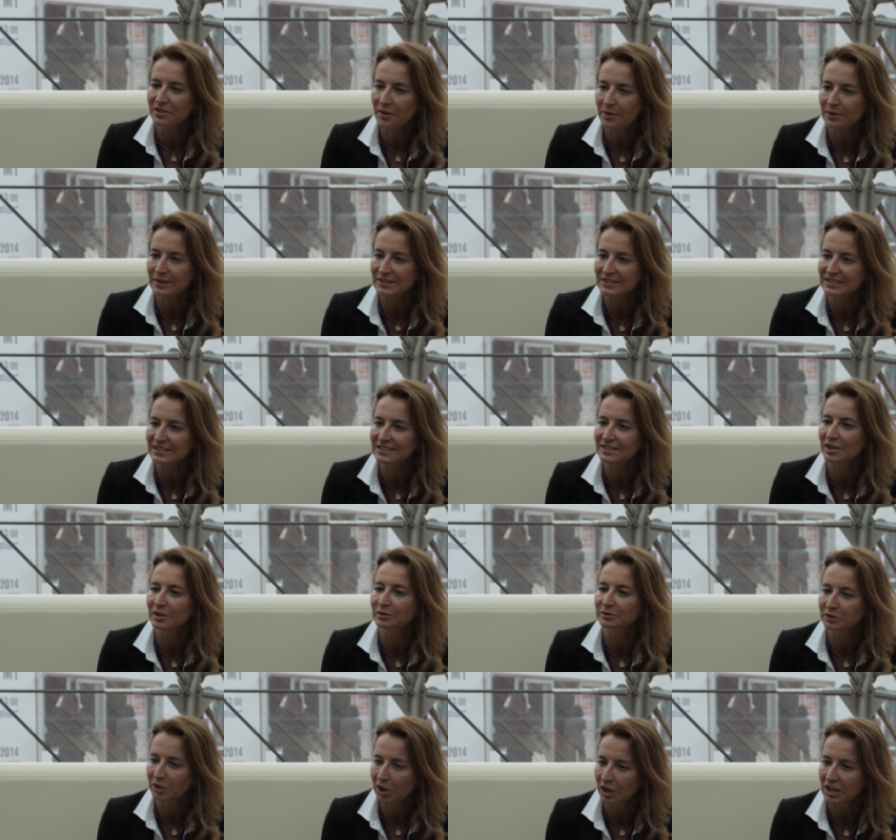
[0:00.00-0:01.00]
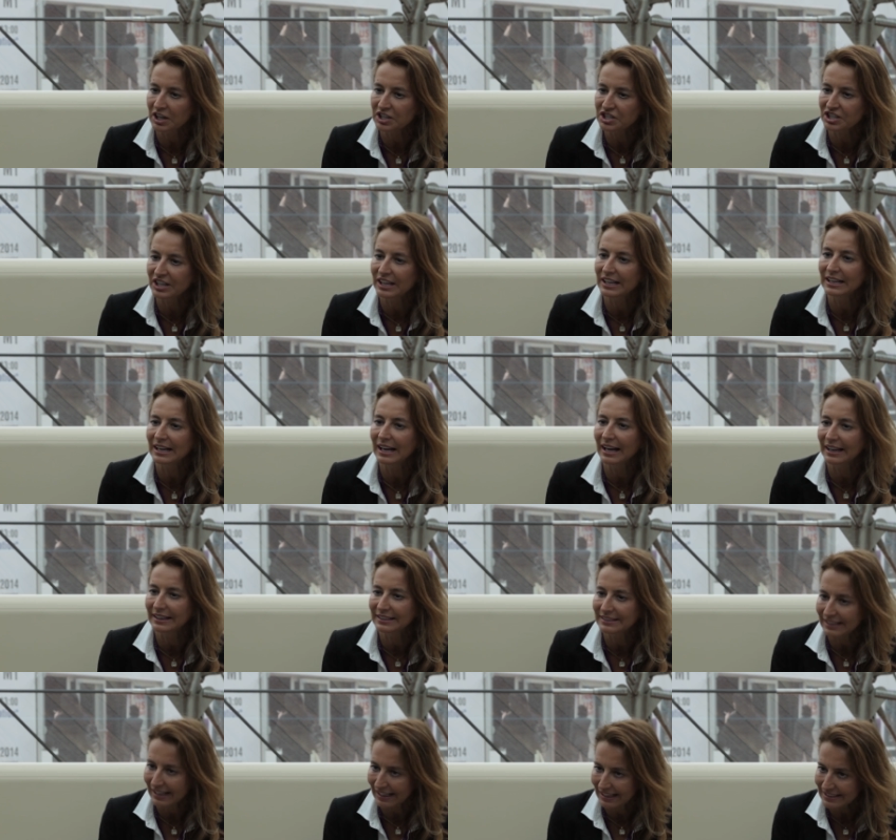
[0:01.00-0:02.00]
synthesis of collagen
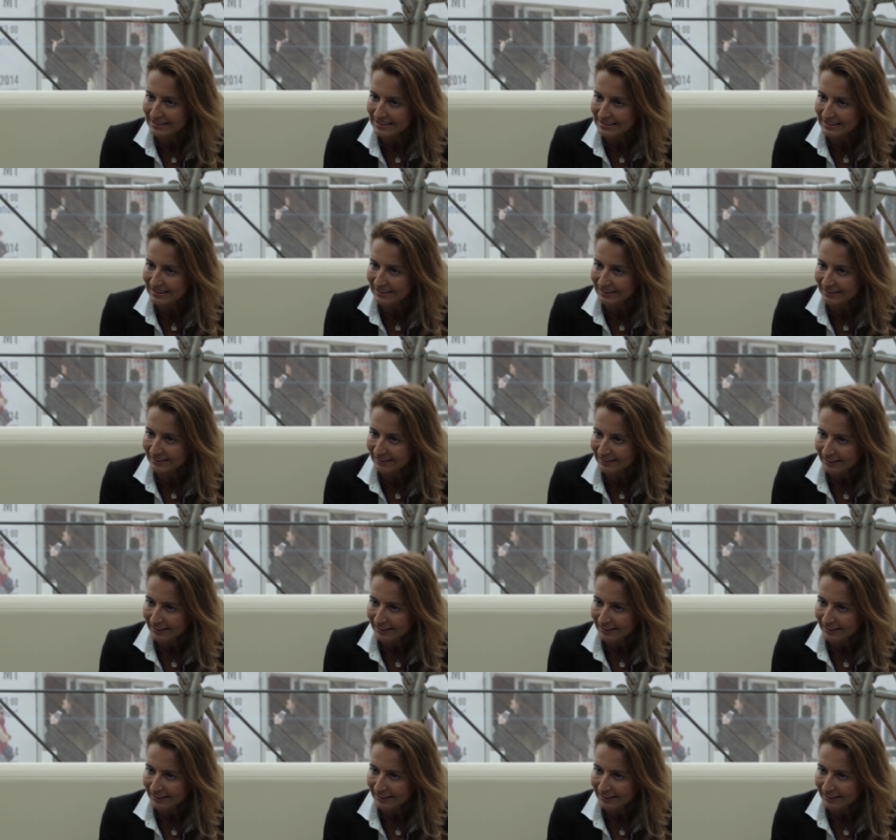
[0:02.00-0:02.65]
and elastin